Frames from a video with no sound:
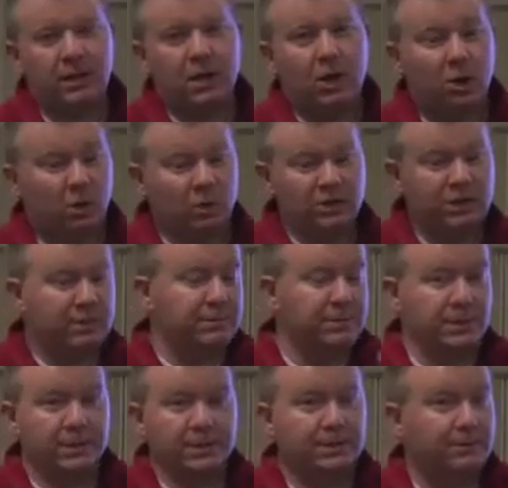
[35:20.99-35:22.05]
Or
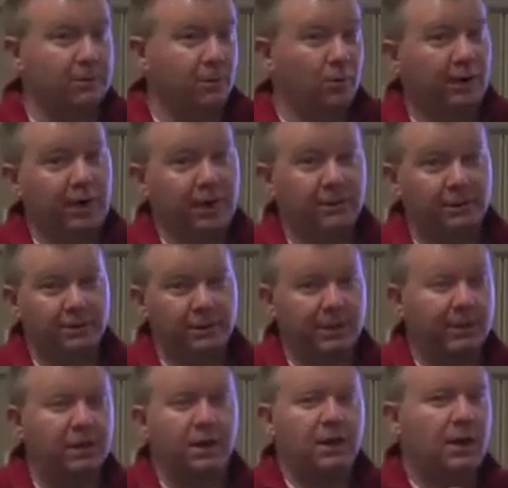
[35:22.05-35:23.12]
subsystem or
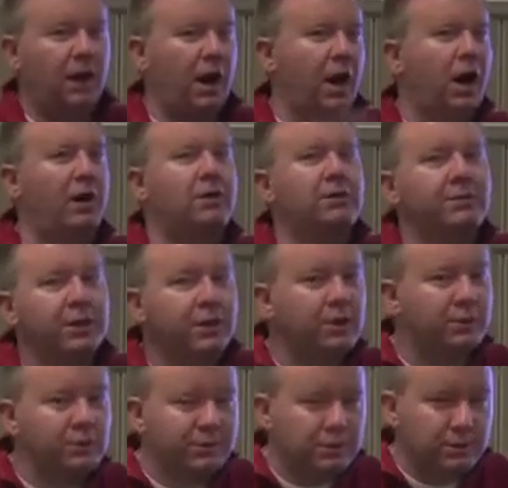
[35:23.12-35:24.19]
element. All of
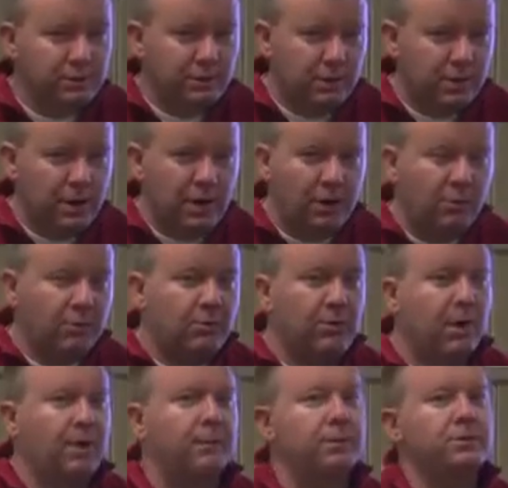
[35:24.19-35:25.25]
those are
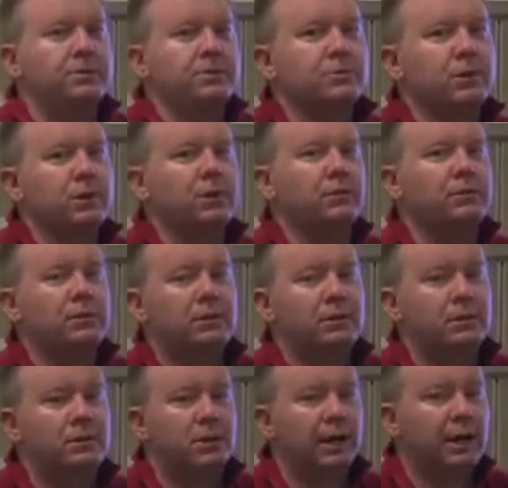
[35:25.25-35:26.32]
requirements as well,
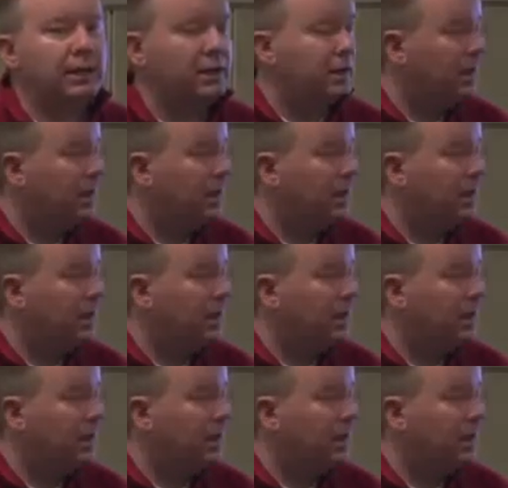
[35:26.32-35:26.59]
right?